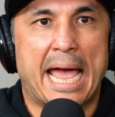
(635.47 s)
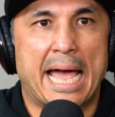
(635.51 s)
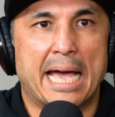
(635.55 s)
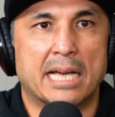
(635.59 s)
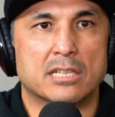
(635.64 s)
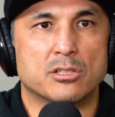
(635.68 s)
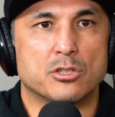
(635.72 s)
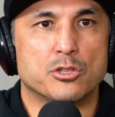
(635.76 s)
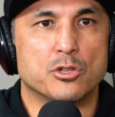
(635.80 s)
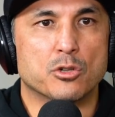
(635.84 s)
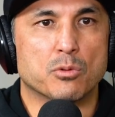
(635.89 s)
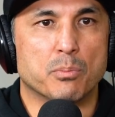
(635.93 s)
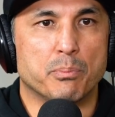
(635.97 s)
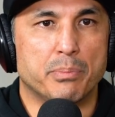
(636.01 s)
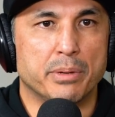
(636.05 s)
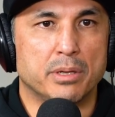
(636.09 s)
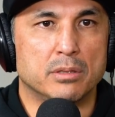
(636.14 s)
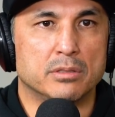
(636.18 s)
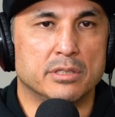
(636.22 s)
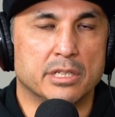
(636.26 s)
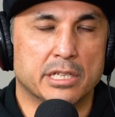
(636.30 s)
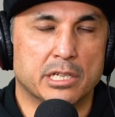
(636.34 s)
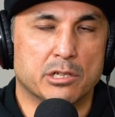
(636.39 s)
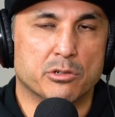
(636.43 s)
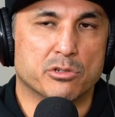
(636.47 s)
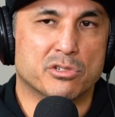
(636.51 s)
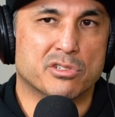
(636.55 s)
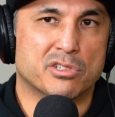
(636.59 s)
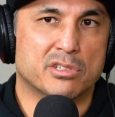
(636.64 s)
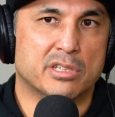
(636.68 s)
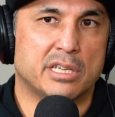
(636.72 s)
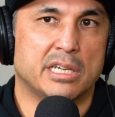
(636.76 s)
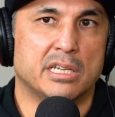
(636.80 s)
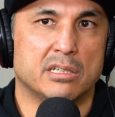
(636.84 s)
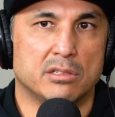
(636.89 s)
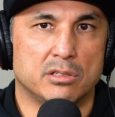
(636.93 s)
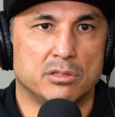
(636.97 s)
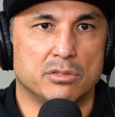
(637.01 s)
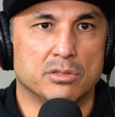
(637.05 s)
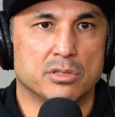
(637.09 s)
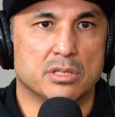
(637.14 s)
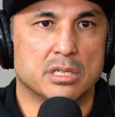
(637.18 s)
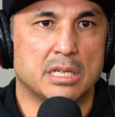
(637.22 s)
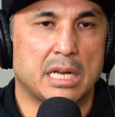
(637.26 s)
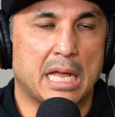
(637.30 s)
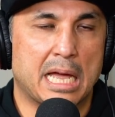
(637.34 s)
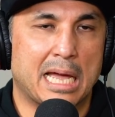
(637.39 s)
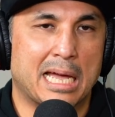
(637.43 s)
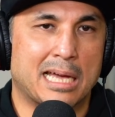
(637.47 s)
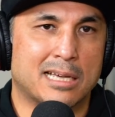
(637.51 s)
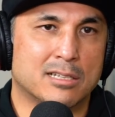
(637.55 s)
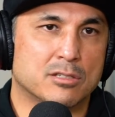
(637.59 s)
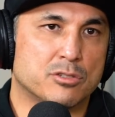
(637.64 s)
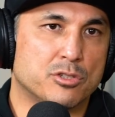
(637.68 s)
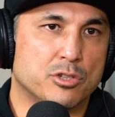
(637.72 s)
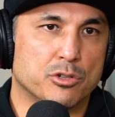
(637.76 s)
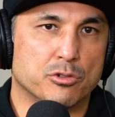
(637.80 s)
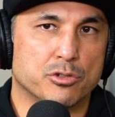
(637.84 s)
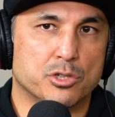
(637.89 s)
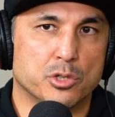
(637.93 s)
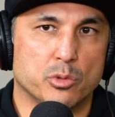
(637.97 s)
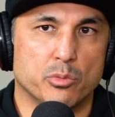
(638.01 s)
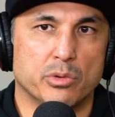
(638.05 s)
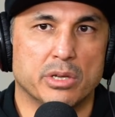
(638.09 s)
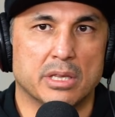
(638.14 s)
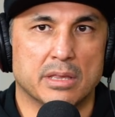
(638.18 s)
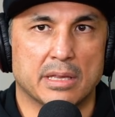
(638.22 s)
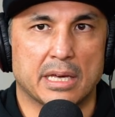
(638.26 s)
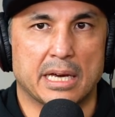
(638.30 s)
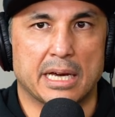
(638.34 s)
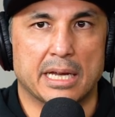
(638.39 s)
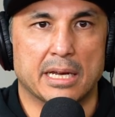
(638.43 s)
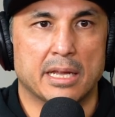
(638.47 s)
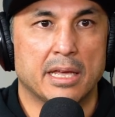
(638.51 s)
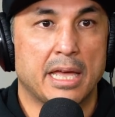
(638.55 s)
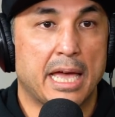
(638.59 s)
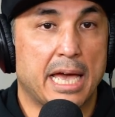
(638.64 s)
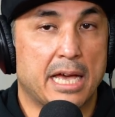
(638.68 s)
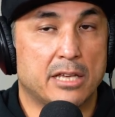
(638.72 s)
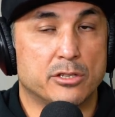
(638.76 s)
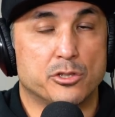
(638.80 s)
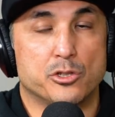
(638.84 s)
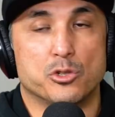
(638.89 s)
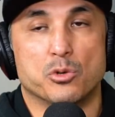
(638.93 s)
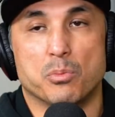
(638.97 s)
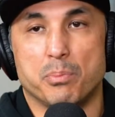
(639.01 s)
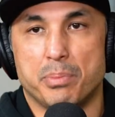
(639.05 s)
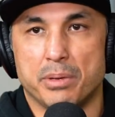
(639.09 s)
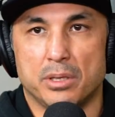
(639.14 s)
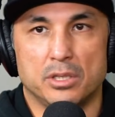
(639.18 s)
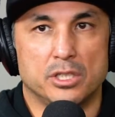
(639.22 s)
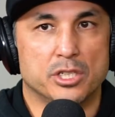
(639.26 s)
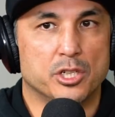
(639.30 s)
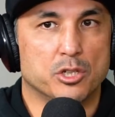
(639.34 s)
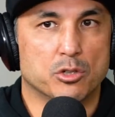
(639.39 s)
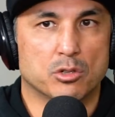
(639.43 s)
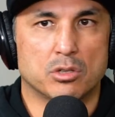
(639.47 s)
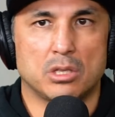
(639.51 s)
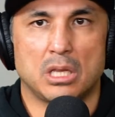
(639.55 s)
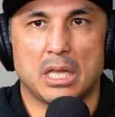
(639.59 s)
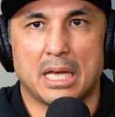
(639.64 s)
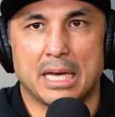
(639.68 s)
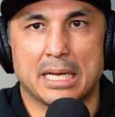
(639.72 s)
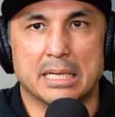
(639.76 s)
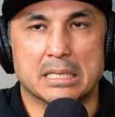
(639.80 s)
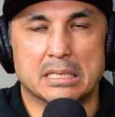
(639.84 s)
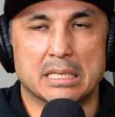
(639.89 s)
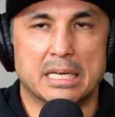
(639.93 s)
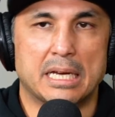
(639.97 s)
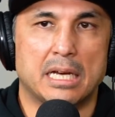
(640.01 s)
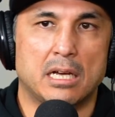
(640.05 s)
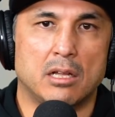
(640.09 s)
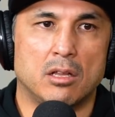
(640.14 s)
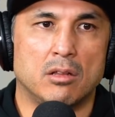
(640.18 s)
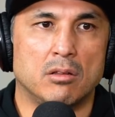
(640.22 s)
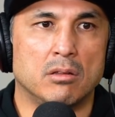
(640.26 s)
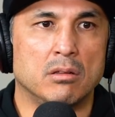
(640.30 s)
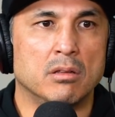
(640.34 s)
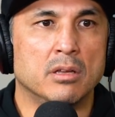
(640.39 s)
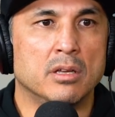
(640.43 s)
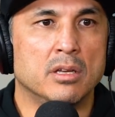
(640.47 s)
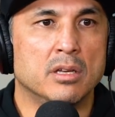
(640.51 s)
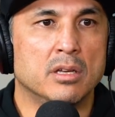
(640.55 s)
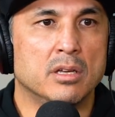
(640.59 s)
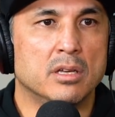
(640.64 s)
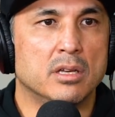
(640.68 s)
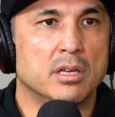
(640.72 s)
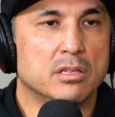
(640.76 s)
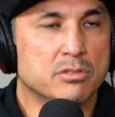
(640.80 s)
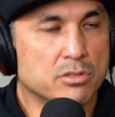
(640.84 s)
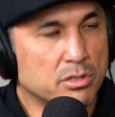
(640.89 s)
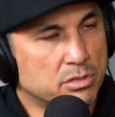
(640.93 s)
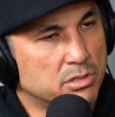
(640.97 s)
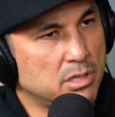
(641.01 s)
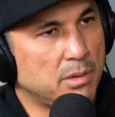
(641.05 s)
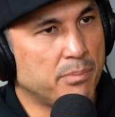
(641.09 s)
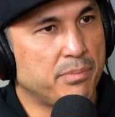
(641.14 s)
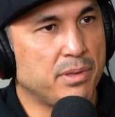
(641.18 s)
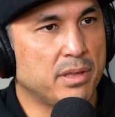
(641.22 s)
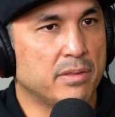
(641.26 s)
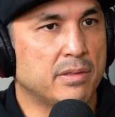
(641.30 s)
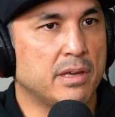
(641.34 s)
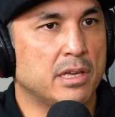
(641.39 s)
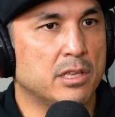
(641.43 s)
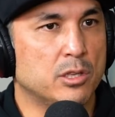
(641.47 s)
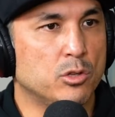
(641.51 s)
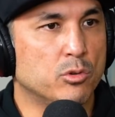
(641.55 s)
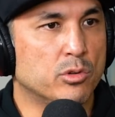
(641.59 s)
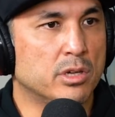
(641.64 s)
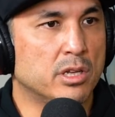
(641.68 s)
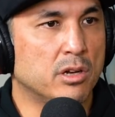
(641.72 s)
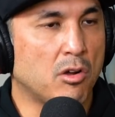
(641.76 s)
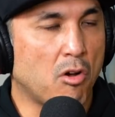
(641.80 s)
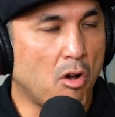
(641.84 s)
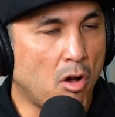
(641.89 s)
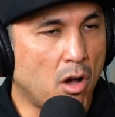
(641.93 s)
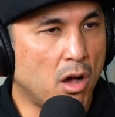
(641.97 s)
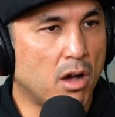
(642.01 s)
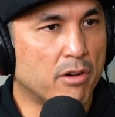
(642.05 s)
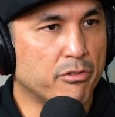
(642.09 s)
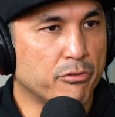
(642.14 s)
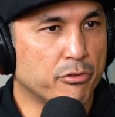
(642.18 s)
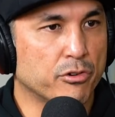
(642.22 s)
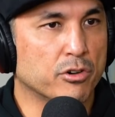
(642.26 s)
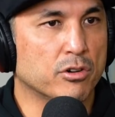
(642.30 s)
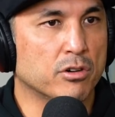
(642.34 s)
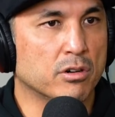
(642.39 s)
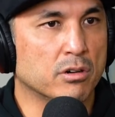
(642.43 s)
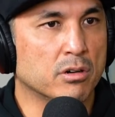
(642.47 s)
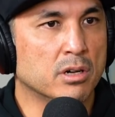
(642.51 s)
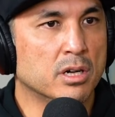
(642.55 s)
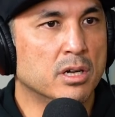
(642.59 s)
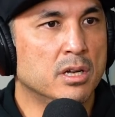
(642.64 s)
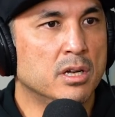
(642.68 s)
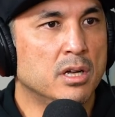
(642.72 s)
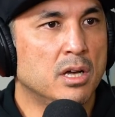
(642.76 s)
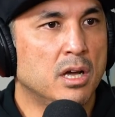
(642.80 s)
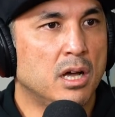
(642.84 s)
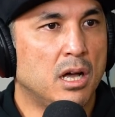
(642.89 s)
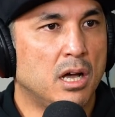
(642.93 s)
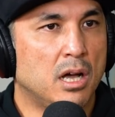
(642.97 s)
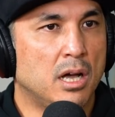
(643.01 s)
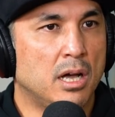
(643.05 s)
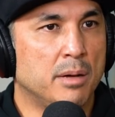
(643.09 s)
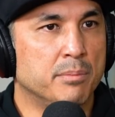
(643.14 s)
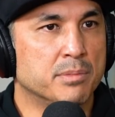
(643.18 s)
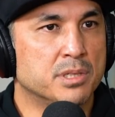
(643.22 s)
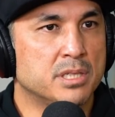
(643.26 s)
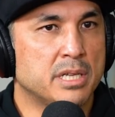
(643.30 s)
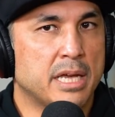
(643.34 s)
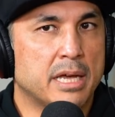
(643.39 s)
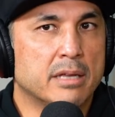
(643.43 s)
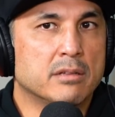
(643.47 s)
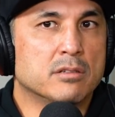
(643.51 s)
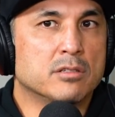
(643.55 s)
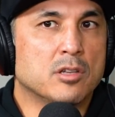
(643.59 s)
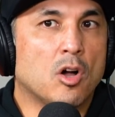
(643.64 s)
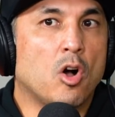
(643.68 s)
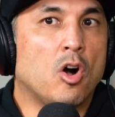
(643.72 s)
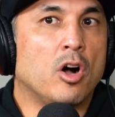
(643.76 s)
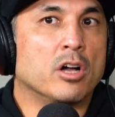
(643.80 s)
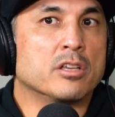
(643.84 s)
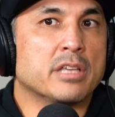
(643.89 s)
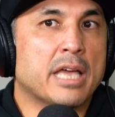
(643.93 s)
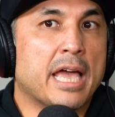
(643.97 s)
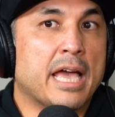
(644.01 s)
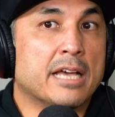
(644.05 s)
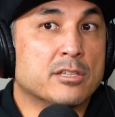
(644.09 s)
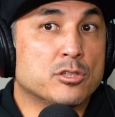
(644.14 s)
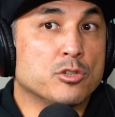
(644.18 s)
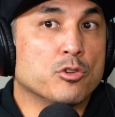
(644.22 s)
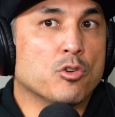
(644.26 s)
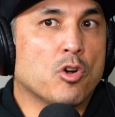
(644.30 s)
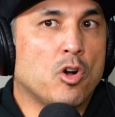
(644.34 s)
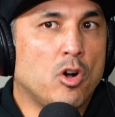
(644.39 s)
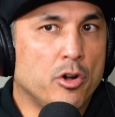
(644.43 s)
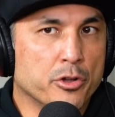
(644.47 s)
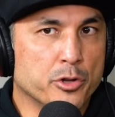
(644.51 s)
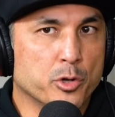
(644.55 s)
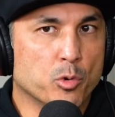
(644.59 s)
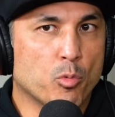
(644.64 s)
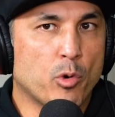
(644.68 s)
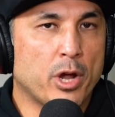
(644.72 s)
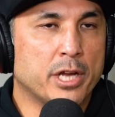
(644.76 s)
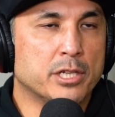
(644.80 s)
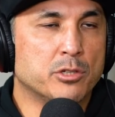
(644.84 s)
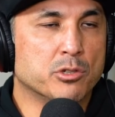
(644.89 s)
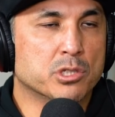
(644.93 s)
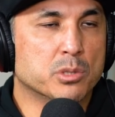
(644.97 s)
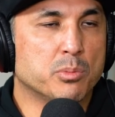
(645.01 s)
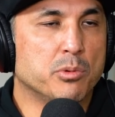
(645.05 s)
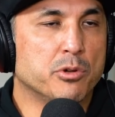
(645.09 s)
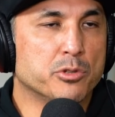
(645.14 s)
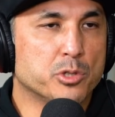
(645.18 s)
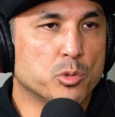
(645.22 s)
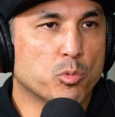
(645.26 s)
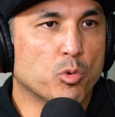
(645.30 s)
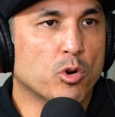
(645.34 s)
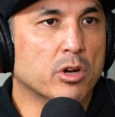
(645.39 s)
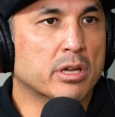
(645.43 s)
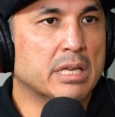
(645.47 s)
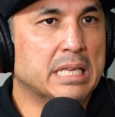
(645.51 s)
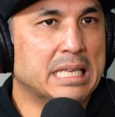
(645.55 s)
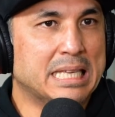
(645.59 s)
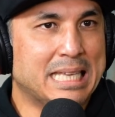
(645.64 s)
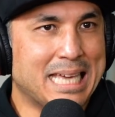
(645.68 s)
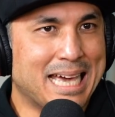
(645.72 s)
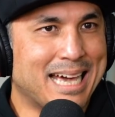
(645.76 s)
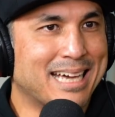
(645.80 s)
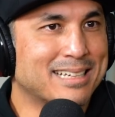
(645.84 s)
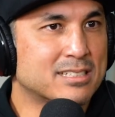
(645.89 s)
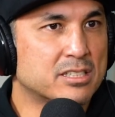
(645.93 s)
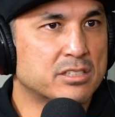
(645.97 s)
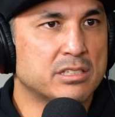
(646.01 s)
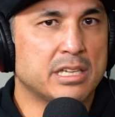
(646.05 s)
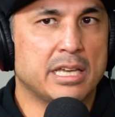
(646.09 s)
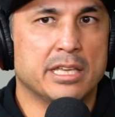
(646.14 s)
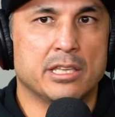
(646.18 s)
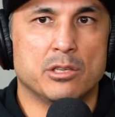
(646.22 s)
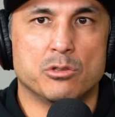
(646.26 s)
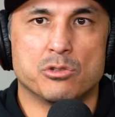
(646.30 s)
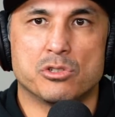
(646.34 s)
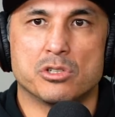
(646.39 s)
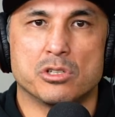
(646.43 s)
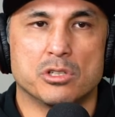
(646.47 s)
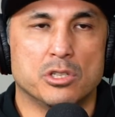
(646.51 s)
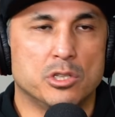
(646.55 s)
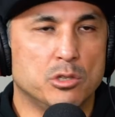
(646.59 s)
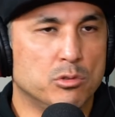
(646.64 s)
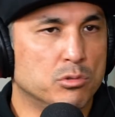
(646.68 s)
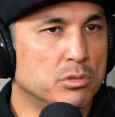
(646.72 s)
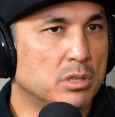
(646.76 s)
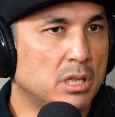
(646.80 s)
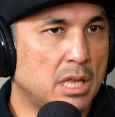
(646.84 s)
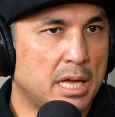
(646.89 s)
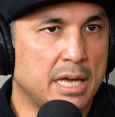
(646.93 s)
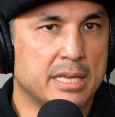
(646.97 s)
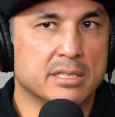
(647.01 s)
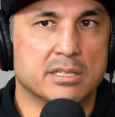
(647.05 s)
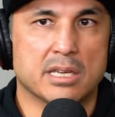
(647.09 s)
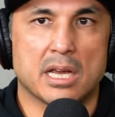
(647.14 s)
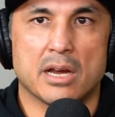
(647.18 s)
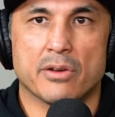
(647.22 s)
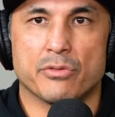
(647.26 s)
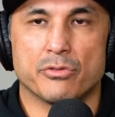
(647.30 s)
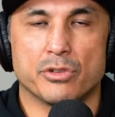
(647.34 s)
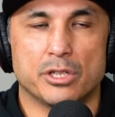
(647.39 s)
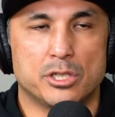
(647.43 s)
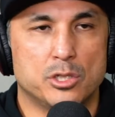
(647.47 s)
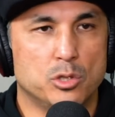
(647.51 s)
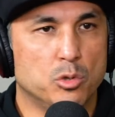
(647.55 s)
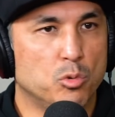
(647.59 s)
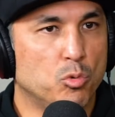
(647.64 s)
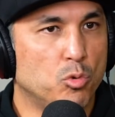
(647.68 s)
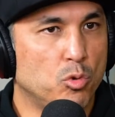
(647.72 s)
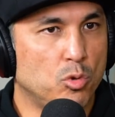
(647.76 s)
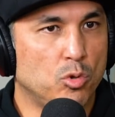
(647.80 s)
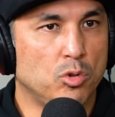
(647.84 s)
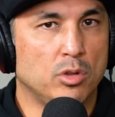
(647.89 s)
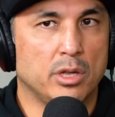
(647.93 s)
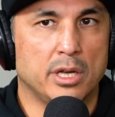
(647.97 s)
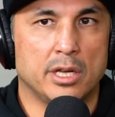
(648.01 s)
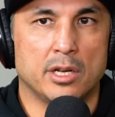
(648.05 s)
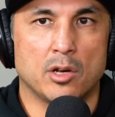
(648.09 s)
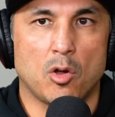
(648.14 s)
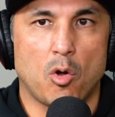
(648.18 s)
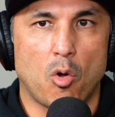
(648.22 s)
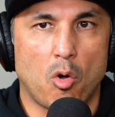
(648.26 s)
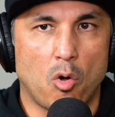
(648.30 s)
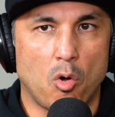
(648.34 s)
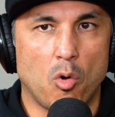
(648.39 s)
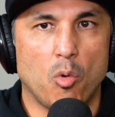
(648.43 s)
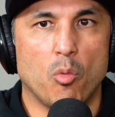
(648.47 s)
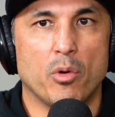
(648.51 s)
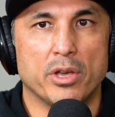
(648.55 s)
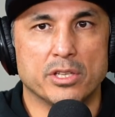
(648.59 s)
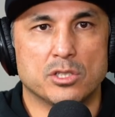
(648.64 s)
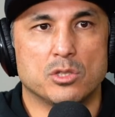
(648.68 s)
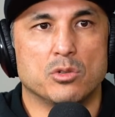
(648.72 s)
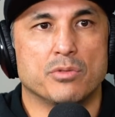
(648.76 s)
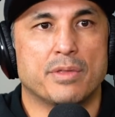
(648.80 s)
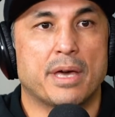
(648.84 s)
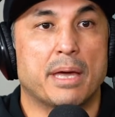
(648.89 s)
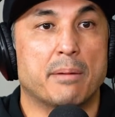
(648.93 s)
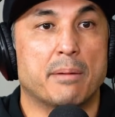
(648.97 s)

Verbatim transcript: As you're building your skills and as you're doing that, as you're building your clientele, is this something that you can offer um, to on, as you're on your way to expose your work? Yes, and you should utilize every tool and always do